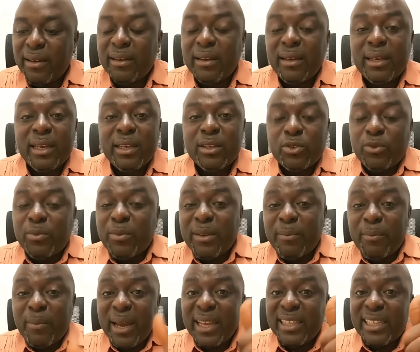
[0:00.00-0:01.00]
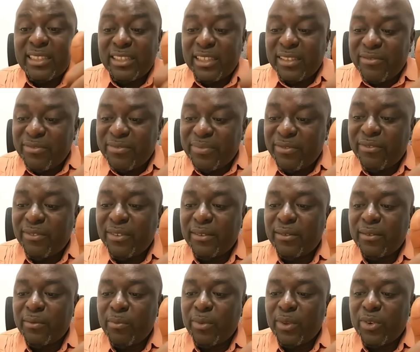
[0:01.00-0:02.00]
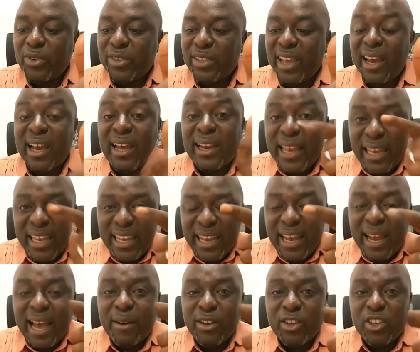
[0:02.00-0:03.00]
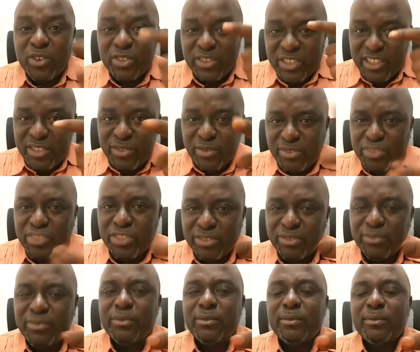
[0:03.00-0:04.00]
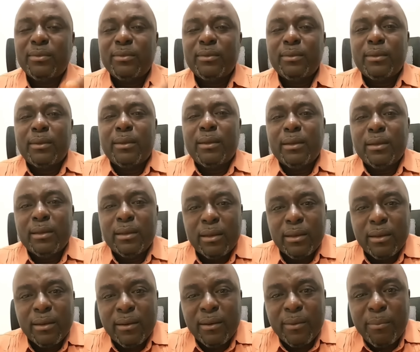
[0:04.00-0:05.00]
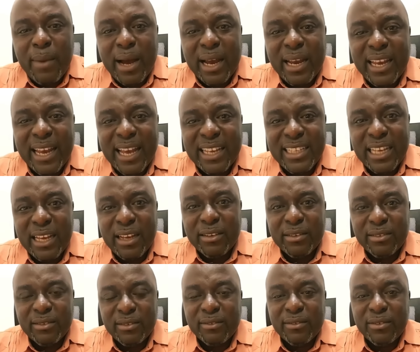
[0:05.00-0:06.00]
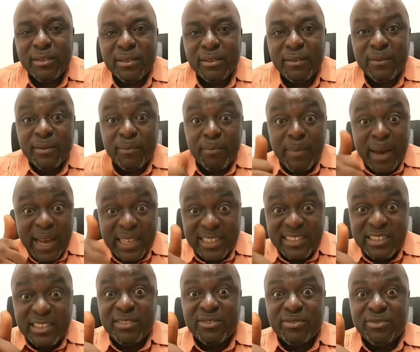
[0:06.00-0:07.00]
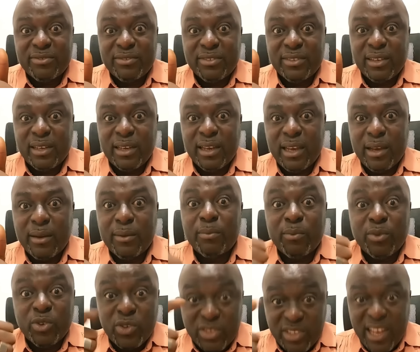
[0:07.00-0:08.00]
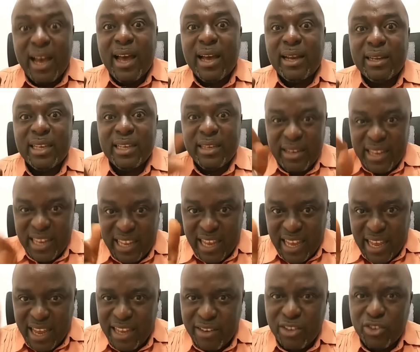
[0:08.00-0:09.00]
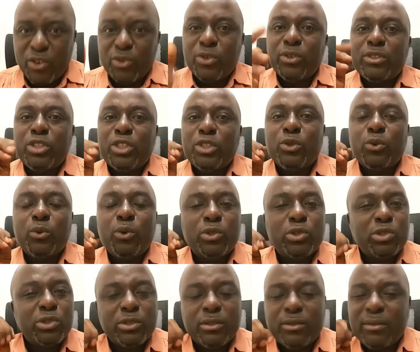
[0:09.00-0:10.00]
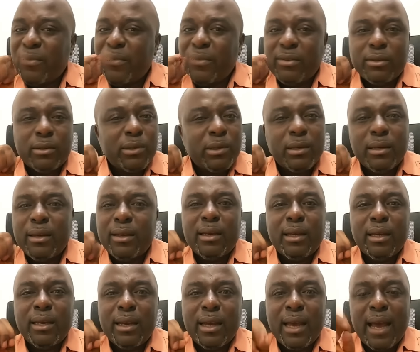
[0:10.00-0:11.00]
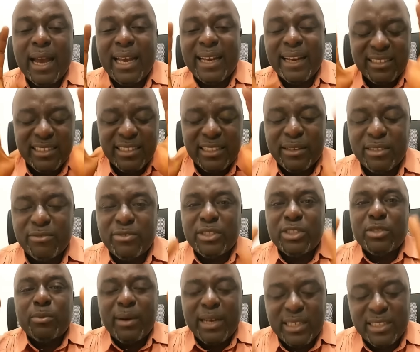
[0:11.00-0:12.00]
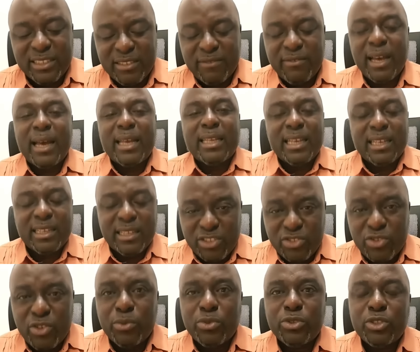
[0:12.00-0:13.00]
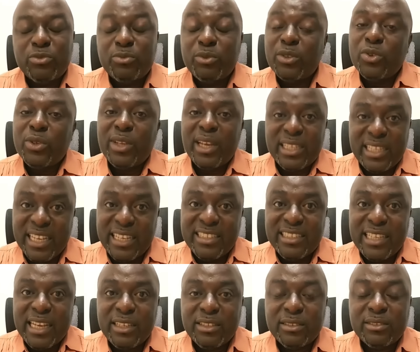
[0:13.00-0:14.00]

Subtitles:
It will be massive, brutal, and continuous. Maranatha, massive, brutal, and continuous. At least if it's massive and then it stops, we could understand.